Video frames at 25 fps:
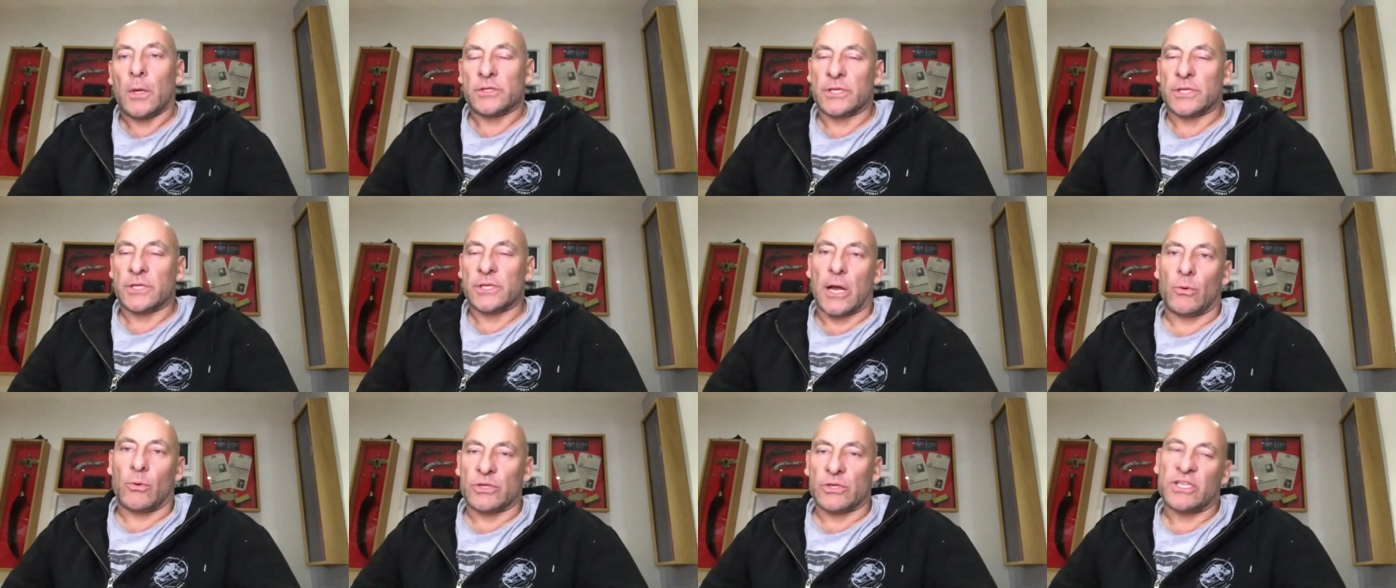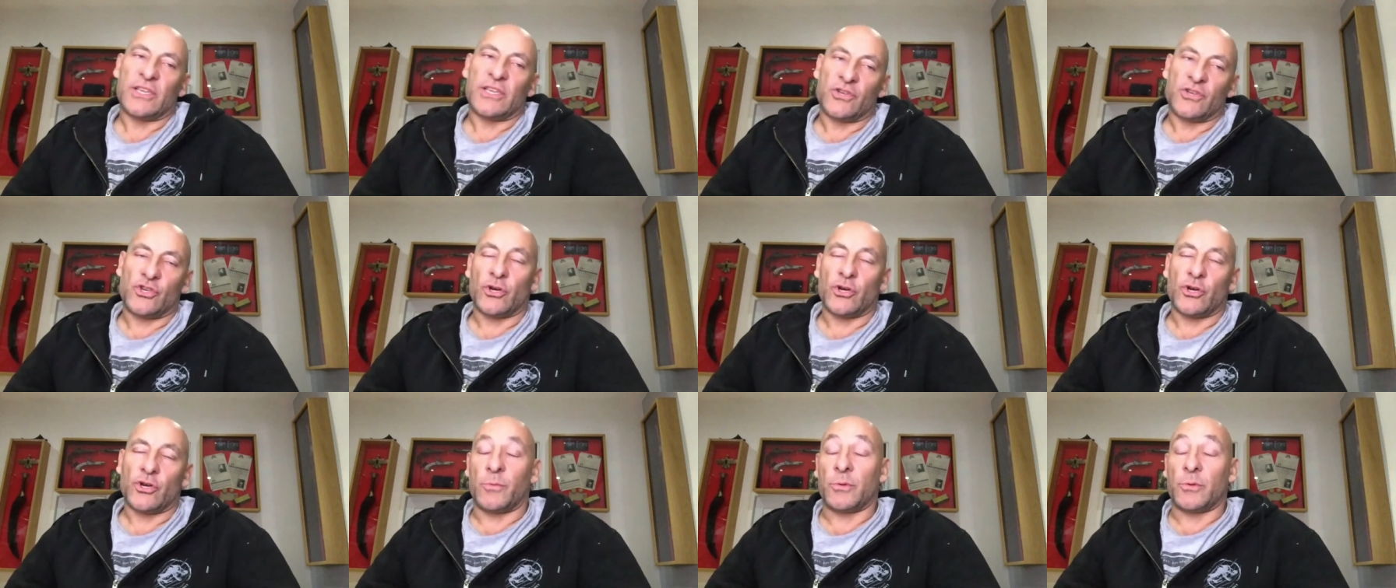to go on to
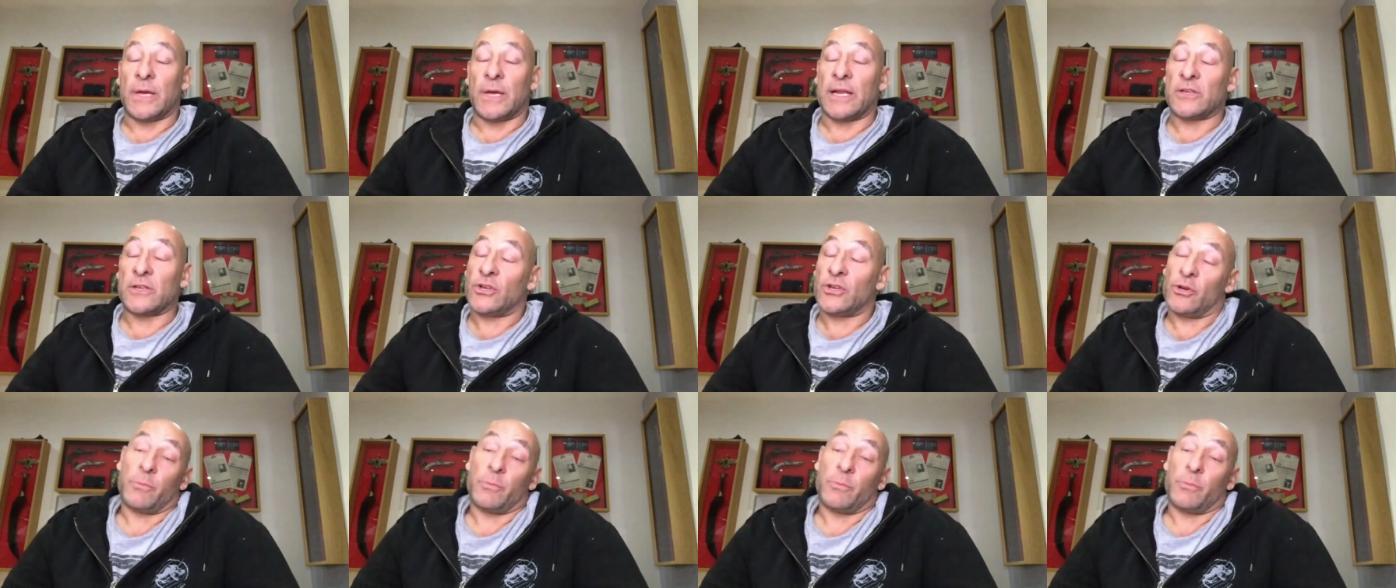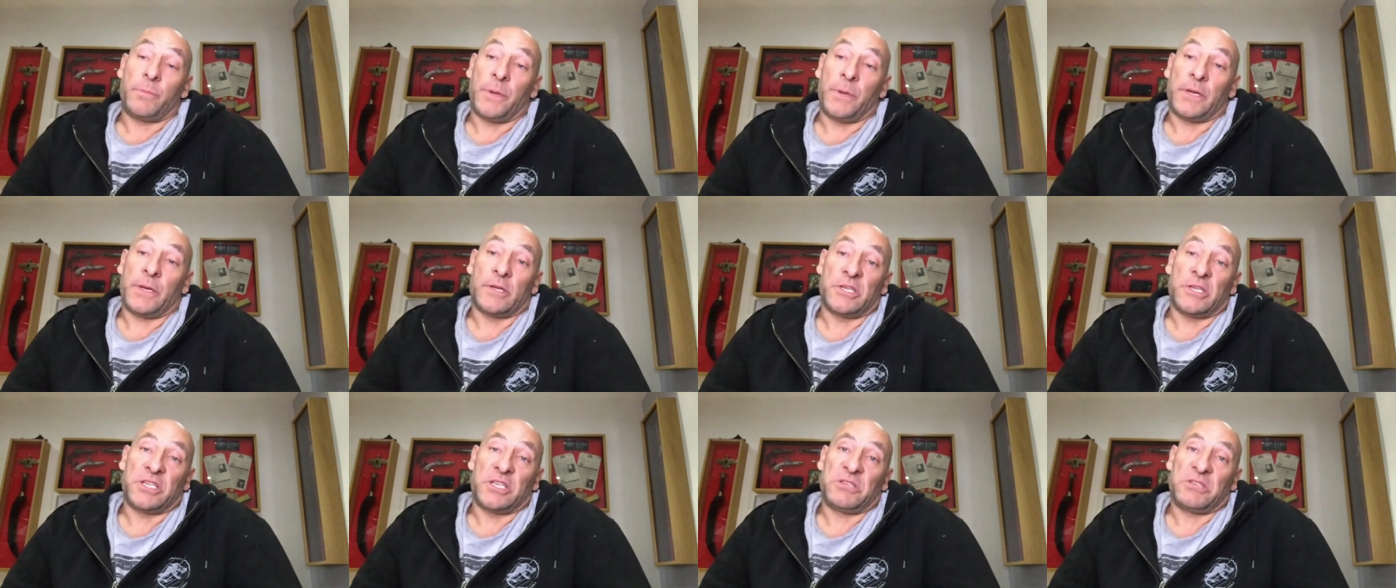this job or that job
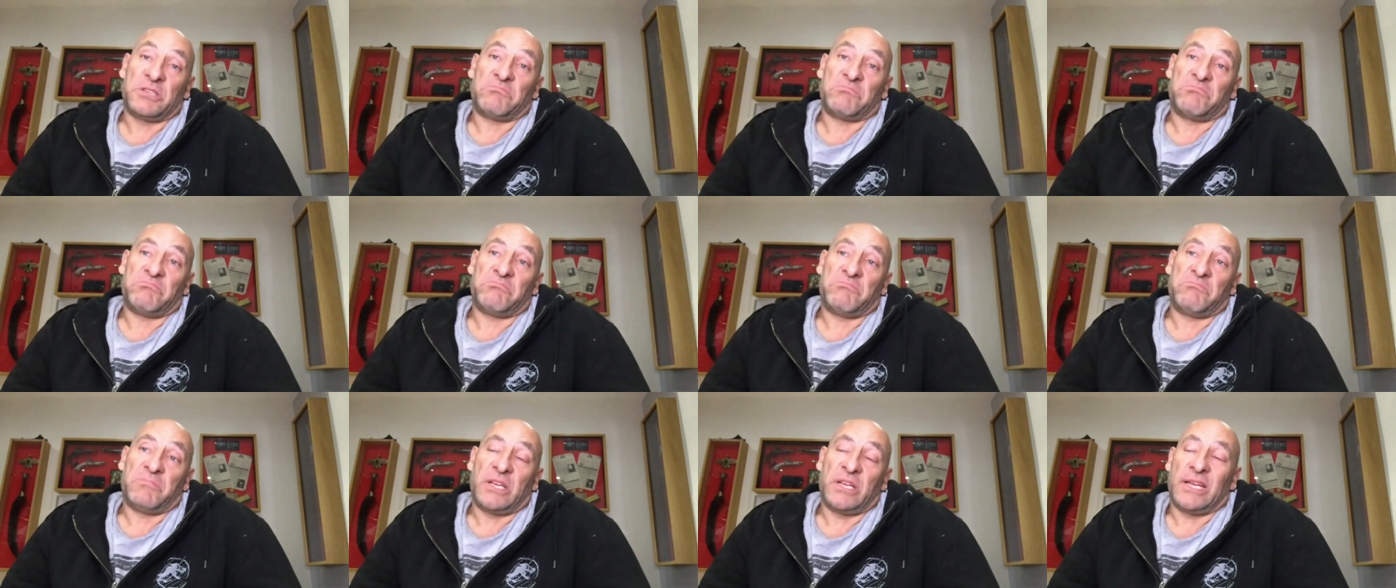because,